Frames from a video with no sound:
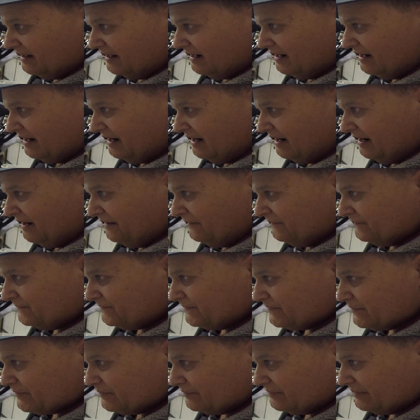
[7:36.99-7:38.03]

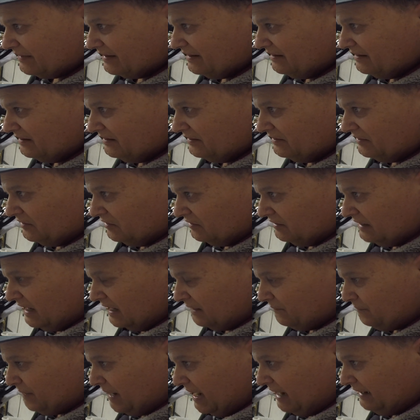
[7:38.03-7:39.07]
They're
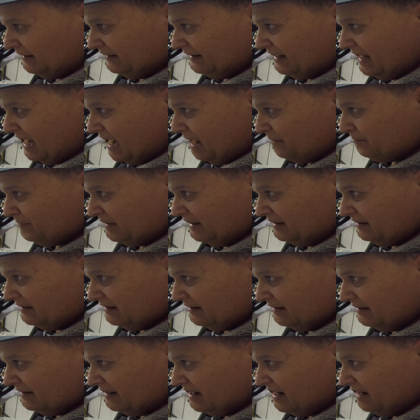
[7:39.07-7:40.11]
like patent happy,
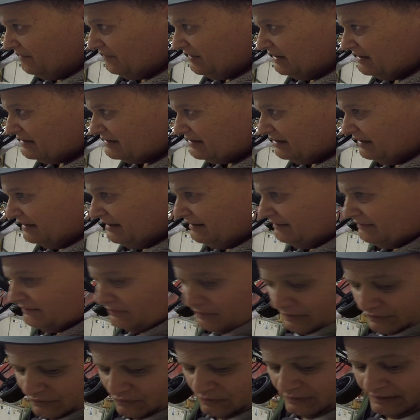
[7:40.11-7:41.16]
obviously,
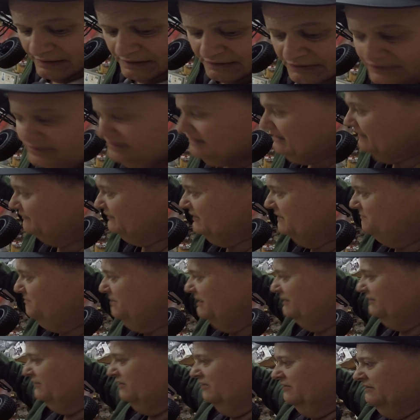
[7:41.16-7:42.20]
with all the other stuff they've
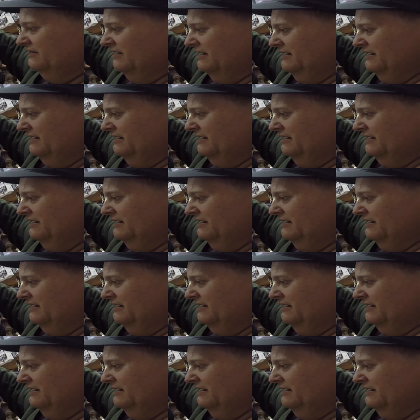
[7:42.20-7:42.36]
been through.